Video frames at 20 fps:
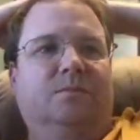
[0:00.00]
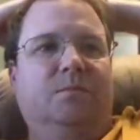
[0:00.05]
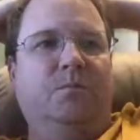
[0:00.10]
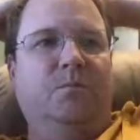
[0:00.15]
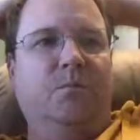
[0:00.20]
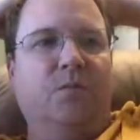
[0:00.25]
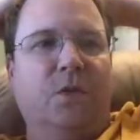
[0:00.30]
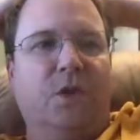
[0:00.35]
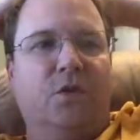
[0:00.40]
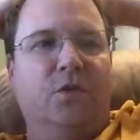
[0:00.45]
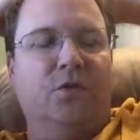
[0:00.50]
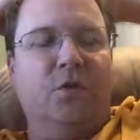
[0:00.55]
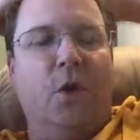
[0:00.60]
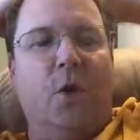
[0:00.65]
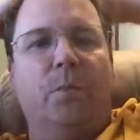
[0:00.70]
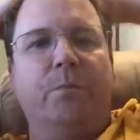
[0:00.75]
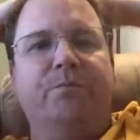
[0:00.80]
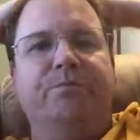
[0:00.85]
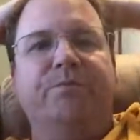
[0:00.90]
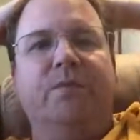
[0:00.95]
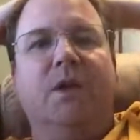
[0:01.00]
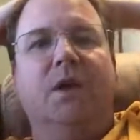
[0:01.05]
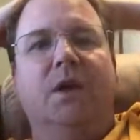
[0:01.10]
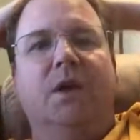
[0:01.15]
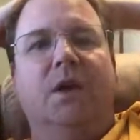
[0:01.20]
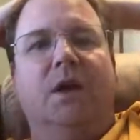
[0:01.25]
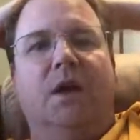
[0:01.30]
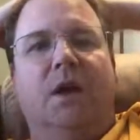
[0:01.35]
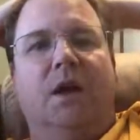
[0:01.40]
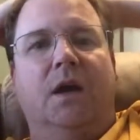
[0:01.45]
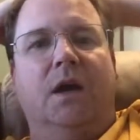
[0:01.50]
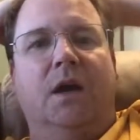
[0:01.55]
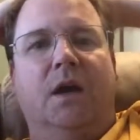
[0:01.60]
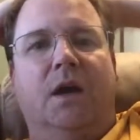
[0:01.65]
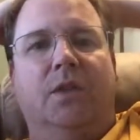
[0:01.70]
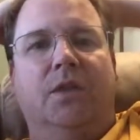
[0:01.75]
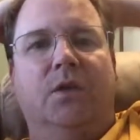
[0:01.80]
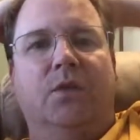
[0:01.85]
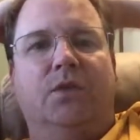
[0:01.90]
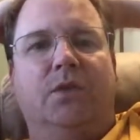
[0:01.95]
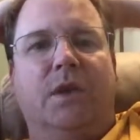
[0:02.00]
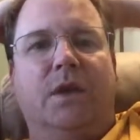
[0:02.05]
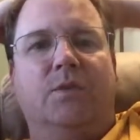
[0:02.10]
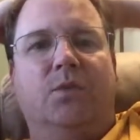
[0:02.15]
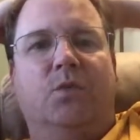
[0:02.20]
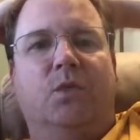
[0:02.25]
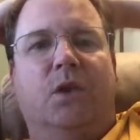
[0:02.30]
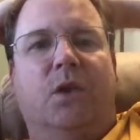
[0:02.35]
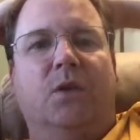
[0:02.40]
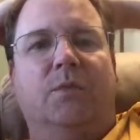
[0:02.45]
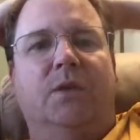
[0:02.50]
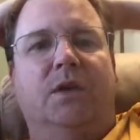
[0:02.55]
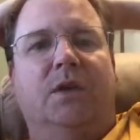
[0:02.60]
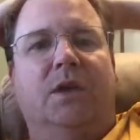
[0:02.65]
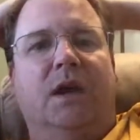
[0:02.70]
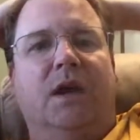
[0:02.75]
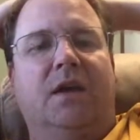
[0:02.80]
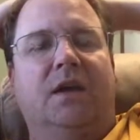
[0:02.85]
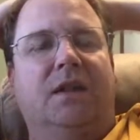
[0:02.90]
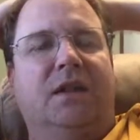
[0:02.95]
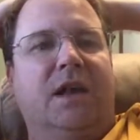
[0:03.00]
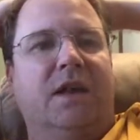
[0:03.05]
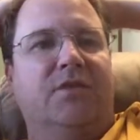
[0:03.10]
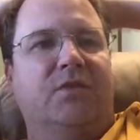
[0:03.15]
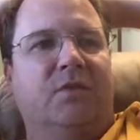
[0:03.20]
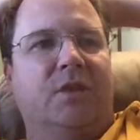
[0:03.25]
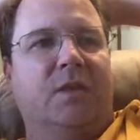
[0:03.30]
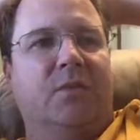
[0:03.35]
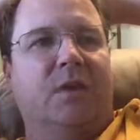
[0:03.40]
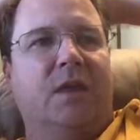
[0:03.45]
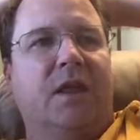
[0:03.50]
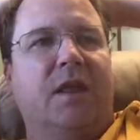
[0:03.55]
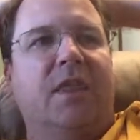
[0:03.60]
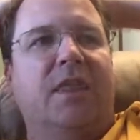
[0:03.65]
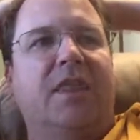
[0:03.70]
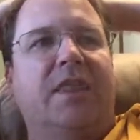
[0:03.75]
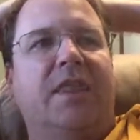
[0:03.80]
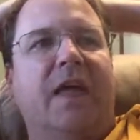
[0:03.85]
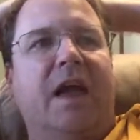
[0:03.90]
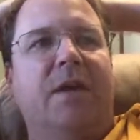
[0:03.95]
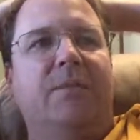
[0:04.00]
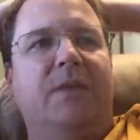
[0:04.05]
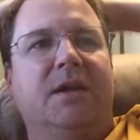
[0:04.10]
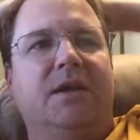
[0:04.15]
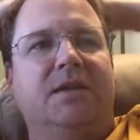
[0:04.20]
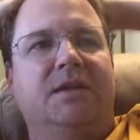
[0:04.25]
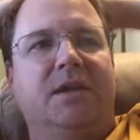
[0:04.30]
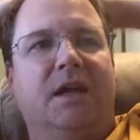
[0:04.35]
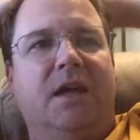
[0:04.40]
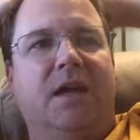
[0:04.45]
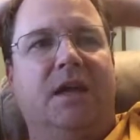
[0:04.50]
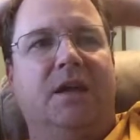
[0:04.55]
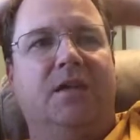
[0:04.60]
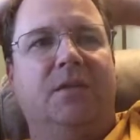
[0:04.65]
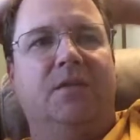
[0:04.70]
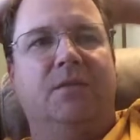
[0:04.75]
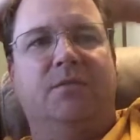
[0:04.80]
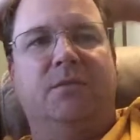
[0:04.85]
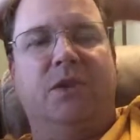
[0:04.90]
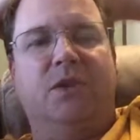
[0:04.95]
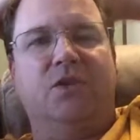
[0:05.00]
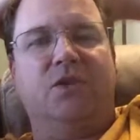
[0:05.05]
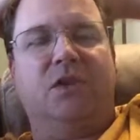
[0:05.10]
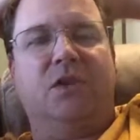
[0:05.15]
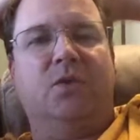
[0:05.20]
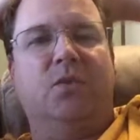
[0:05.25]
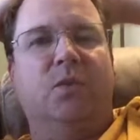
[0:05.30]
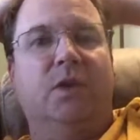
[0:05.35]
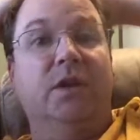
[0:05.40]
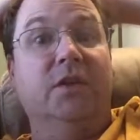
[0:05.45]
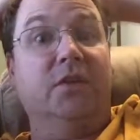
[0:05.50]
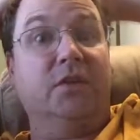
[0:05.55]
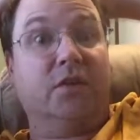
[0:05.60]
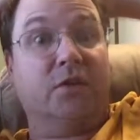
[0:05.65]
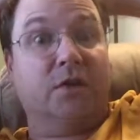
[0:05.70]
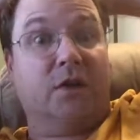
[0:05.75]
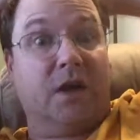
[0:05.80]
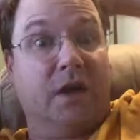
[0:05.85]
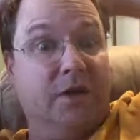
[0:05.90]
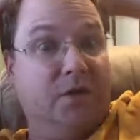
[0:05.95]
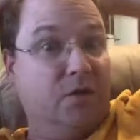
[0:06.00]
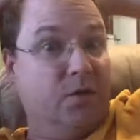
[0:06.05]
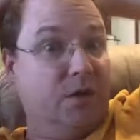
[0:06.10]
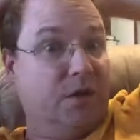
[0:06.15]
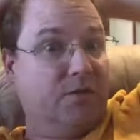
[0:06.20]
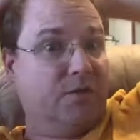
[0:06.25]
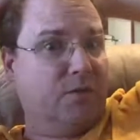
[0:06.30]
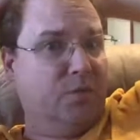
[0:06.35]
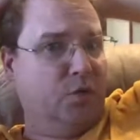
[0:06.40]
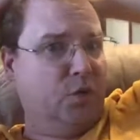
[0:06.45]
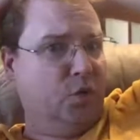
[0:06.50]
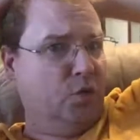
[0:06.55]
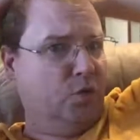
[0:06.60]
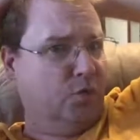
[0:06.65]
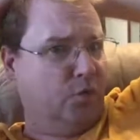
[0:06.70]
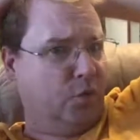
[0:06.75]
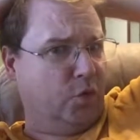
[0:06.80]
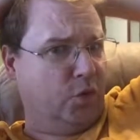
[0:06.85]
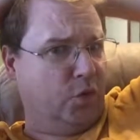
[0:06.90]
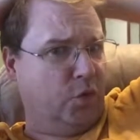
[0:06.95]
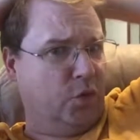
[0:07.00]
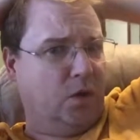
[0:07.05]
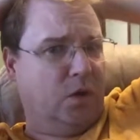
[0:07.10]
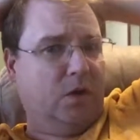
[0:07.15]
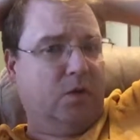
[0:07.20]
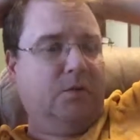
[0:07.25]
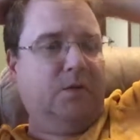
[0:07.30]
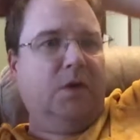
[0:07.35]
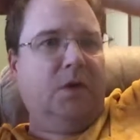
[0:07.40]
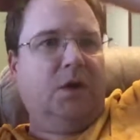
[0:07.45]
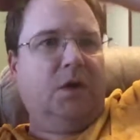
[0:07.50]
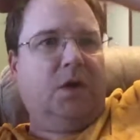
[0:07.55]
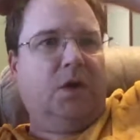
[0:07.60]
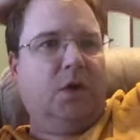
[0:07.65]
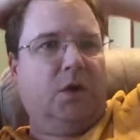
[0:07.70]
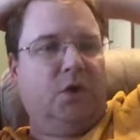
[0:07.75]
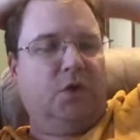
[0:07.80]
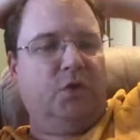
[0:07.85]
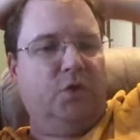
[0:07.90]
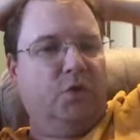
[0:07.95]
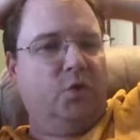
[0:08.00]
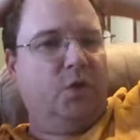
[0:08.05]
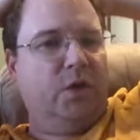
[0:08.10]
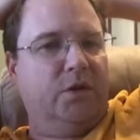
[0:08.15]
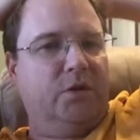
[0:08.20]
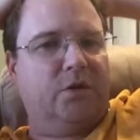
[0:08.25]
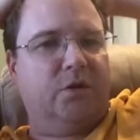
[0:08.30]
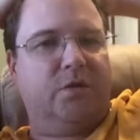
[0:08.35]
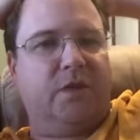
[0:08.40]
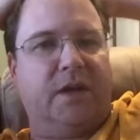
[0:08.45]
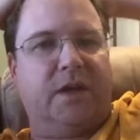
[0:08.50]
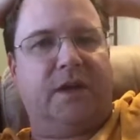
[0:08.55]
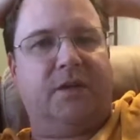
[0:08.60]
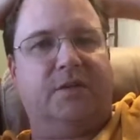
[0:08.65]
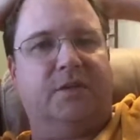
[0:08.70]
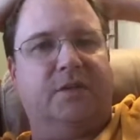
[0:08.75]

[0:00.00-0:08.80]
So those games will all be live streamed. That being said, mentioning Windsor, I do have some news for you all you Windsor fans.